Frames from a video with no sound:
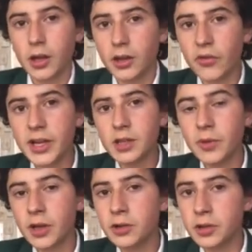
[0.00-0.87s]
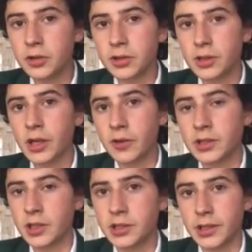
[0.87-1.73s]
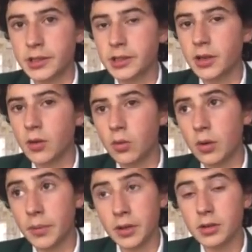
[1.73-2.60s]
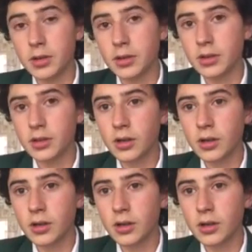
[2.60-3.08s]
The reason we don't use liquids such as milk